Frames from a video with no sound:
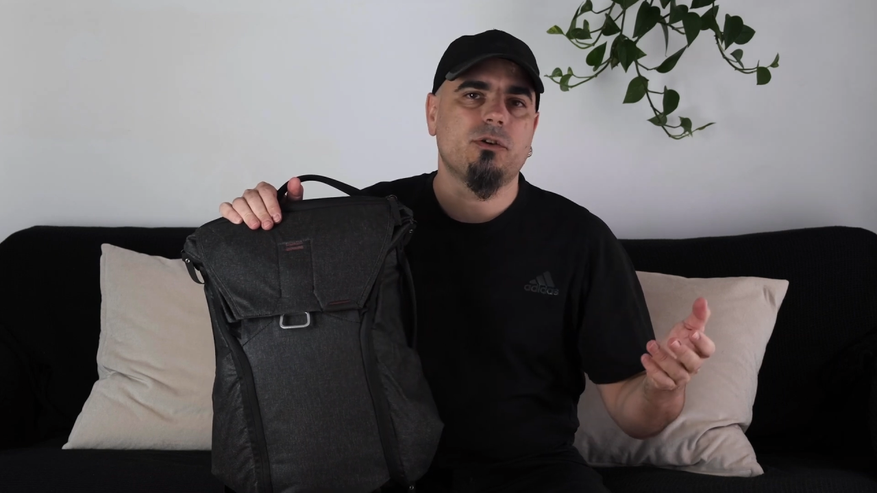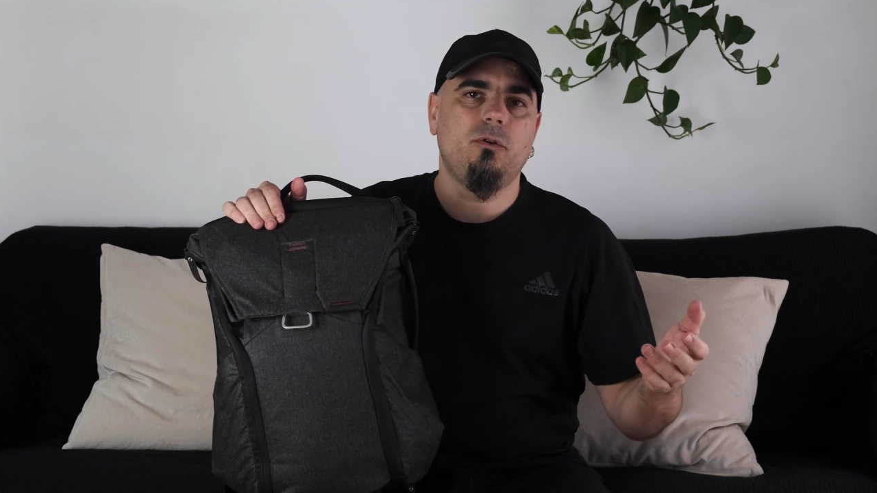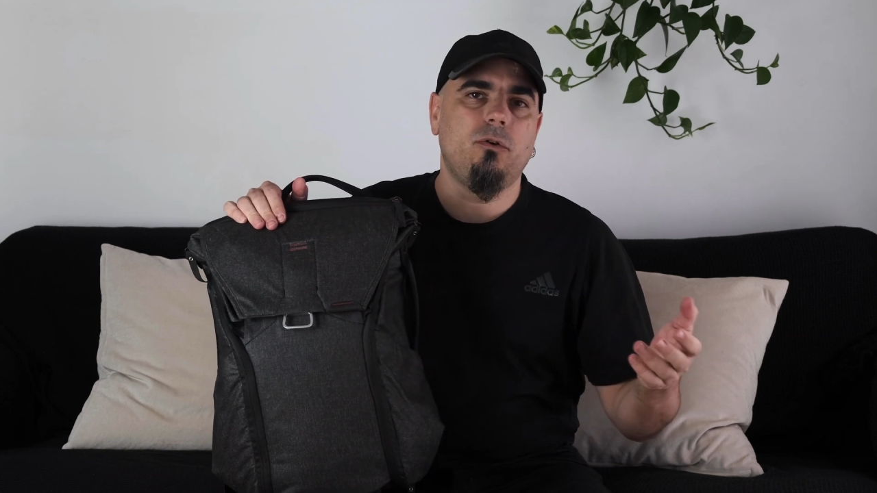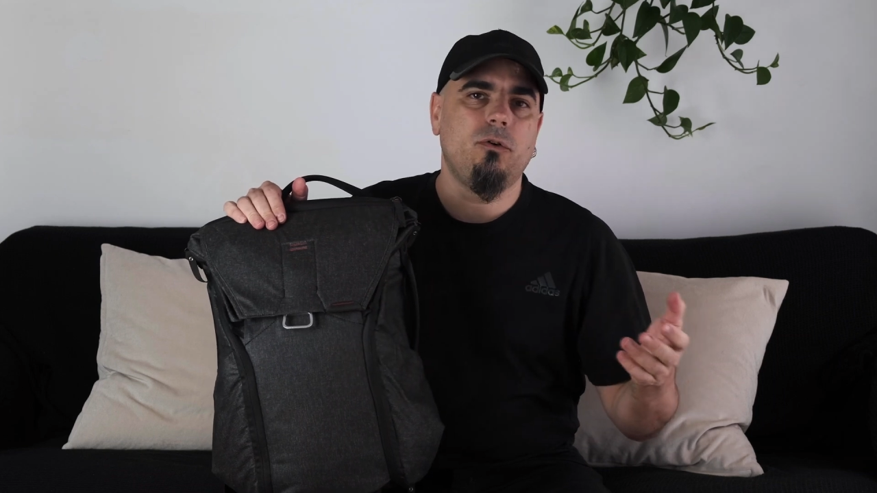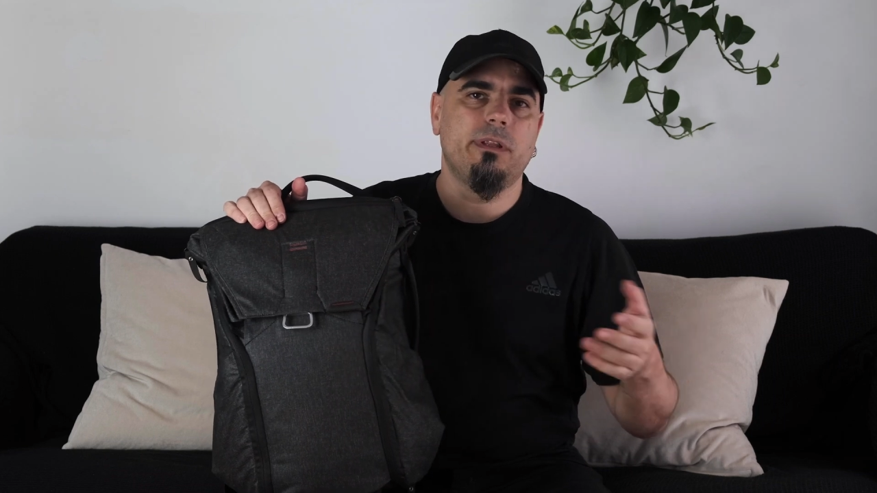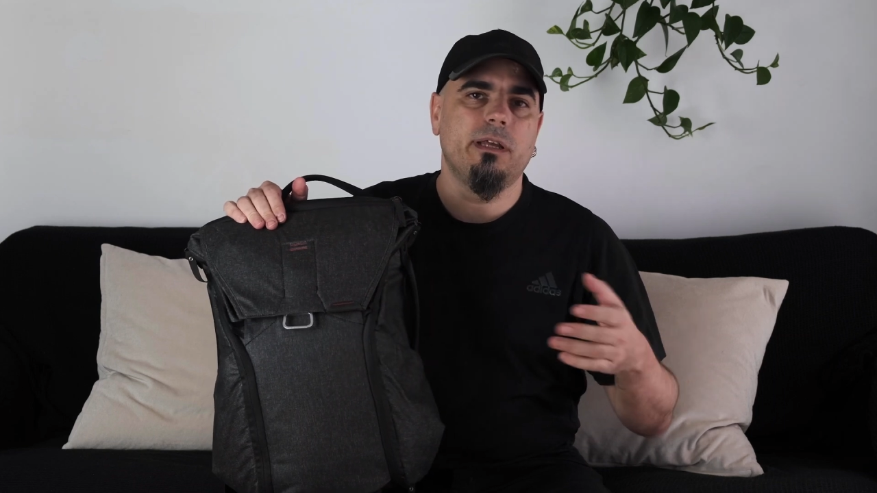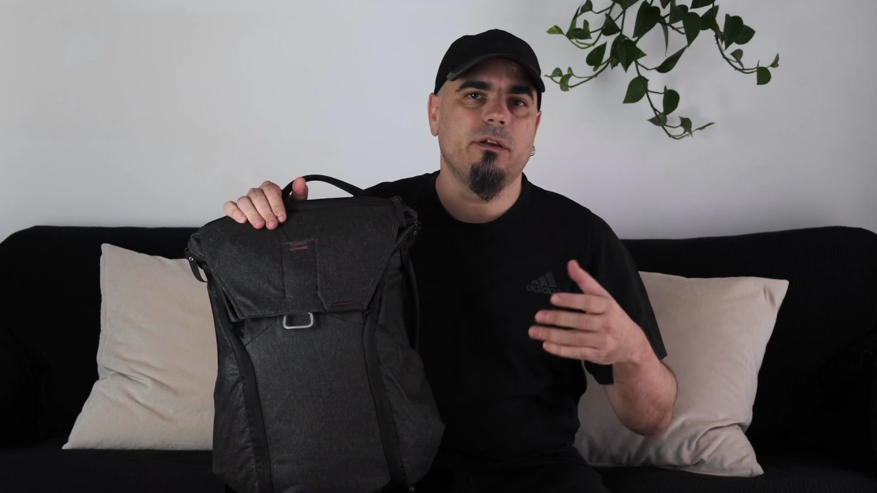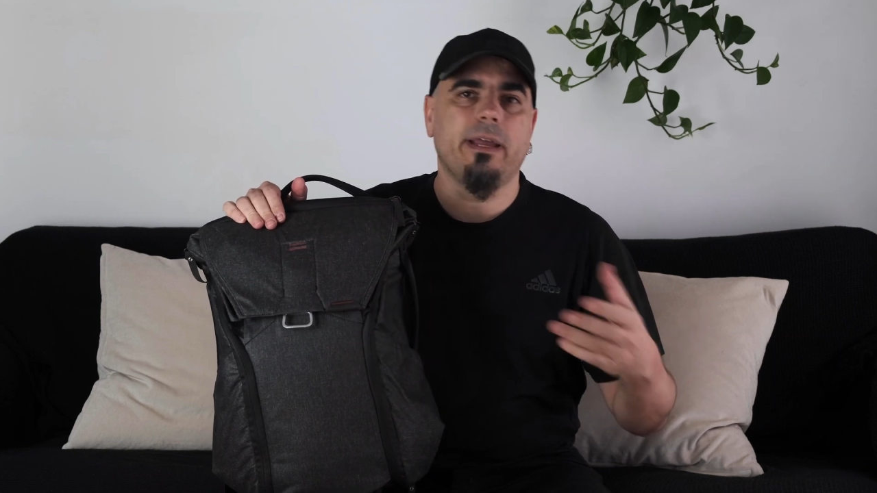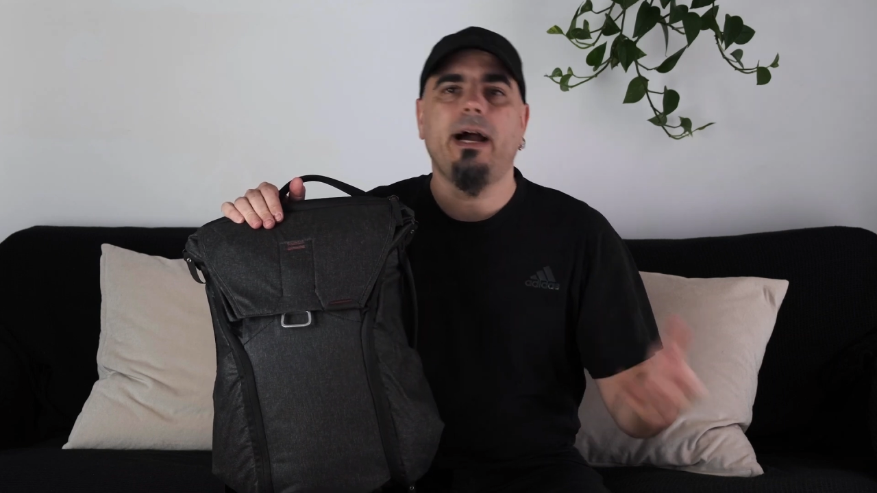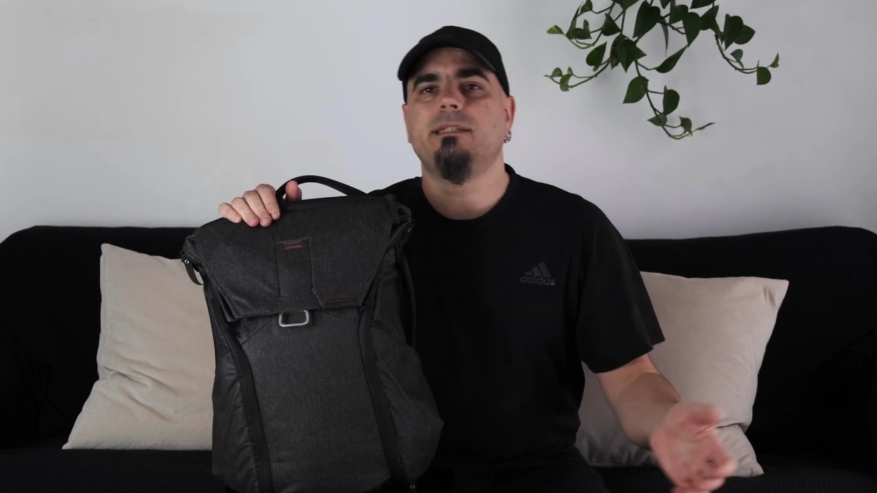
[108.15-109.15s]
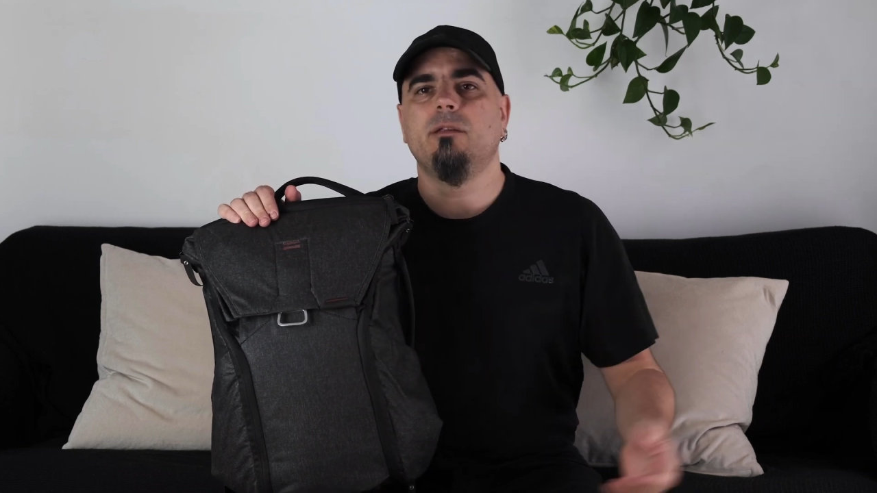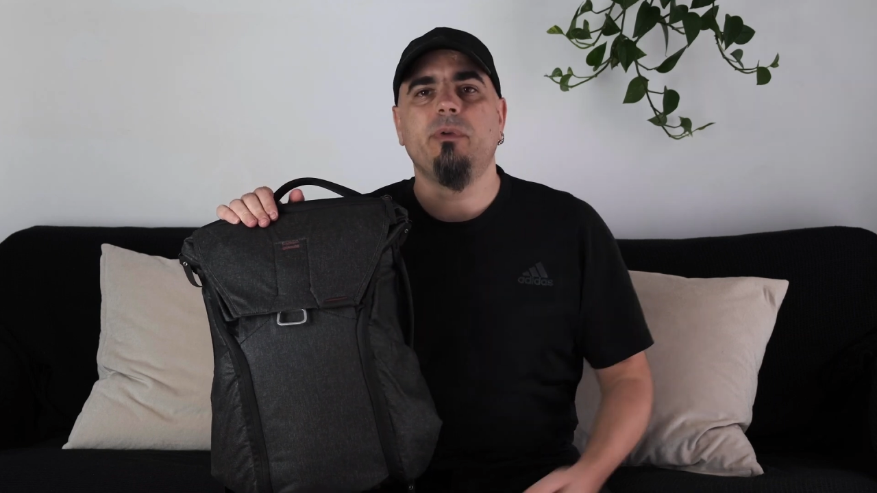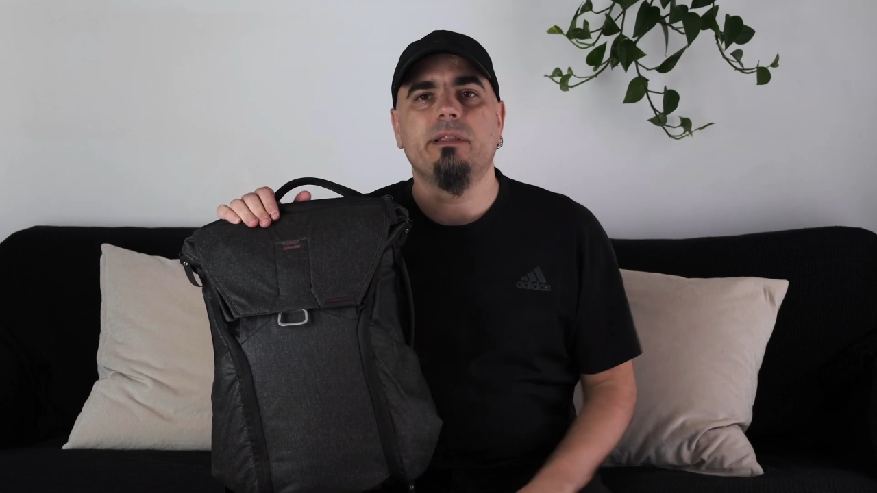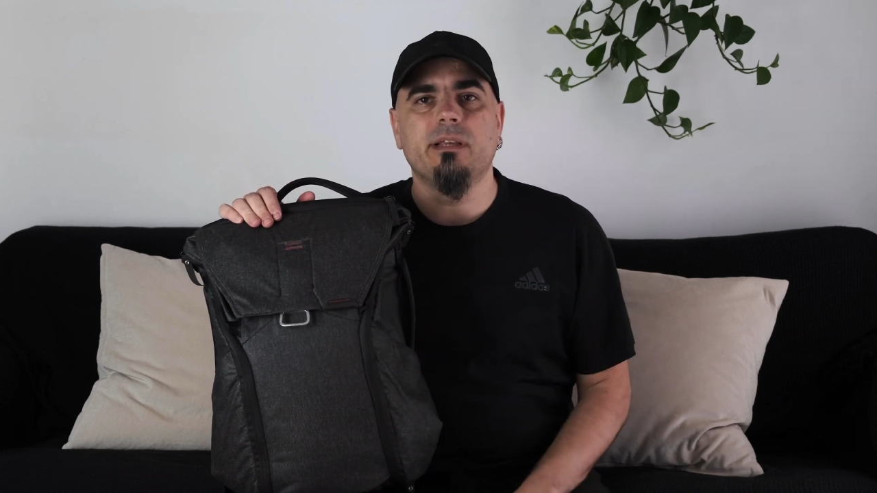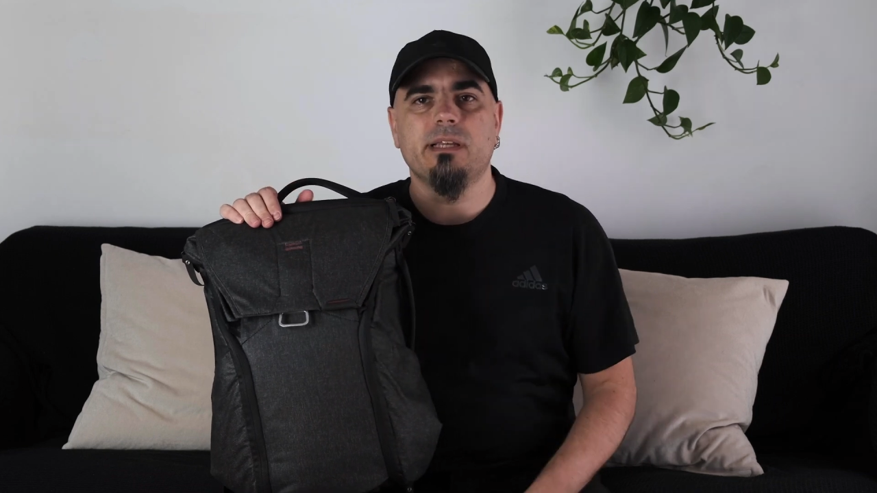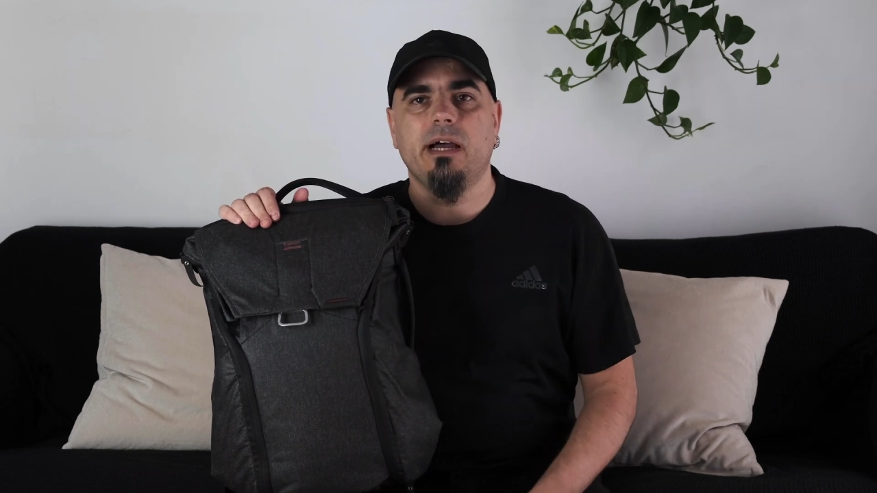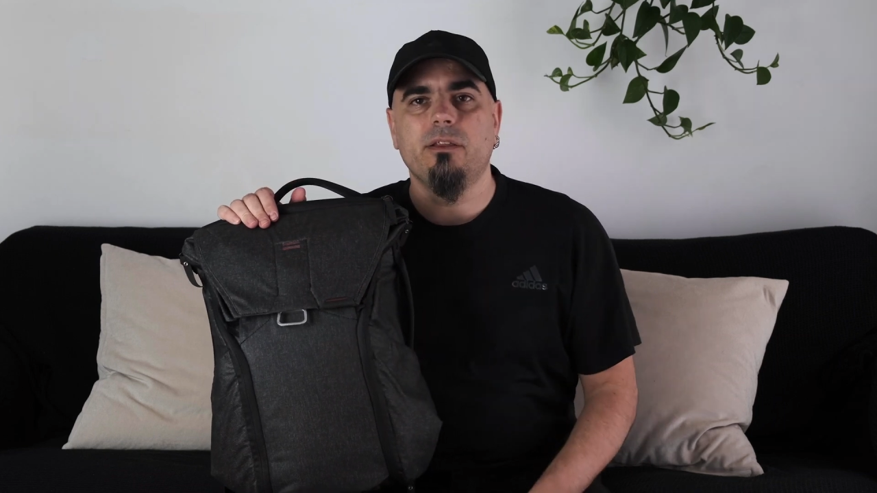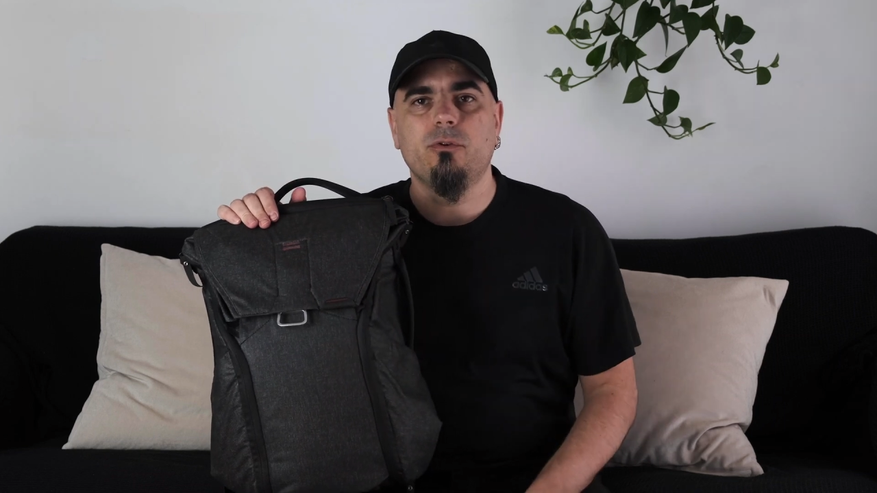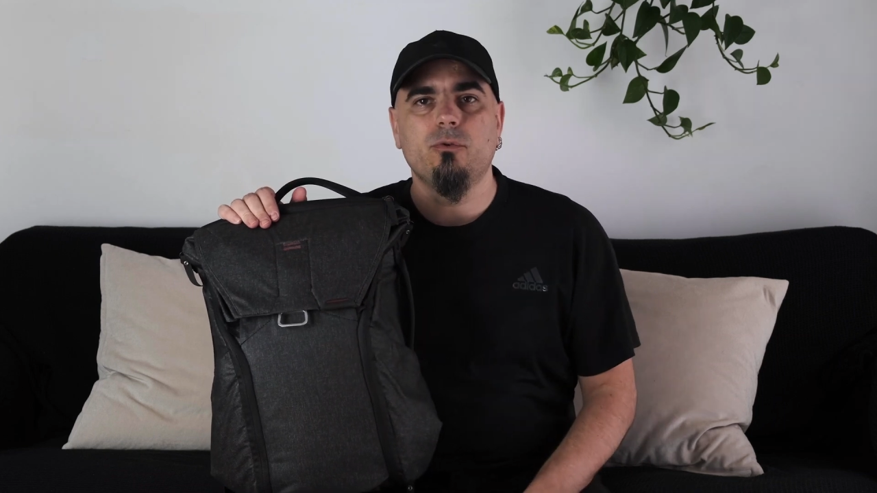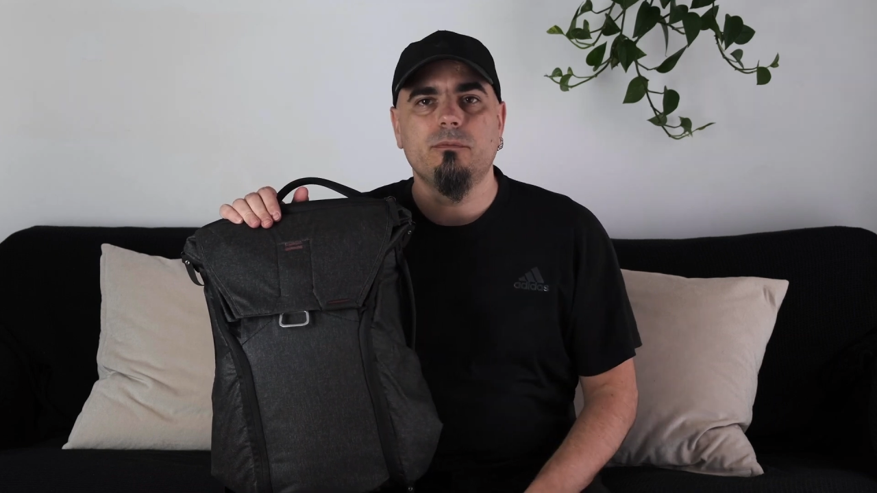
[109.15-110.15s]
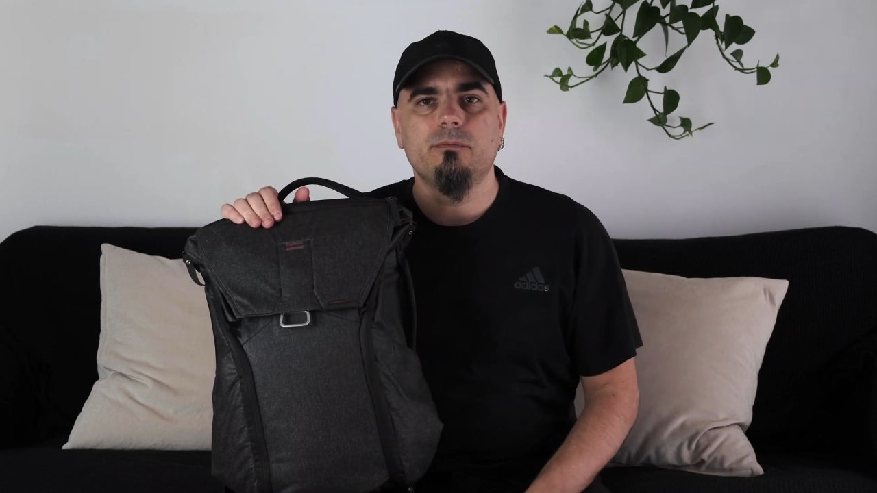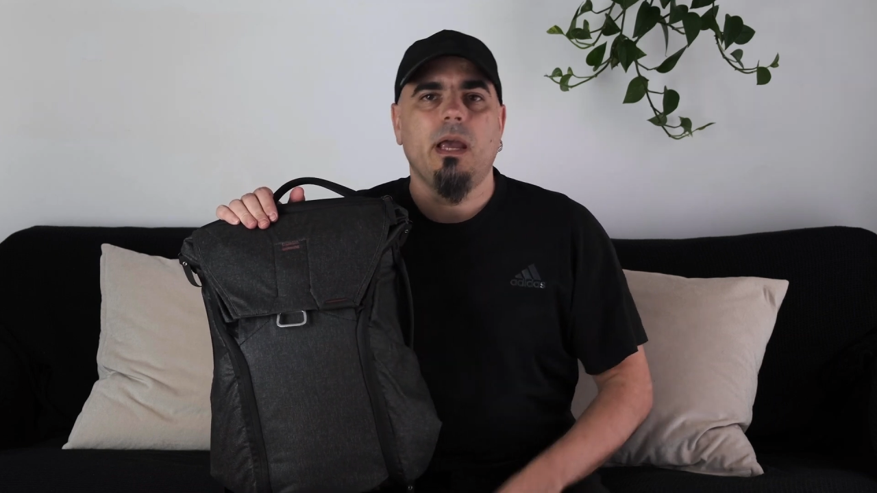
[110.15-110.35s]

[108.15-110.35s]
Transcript: all that the guys at Peak Design do,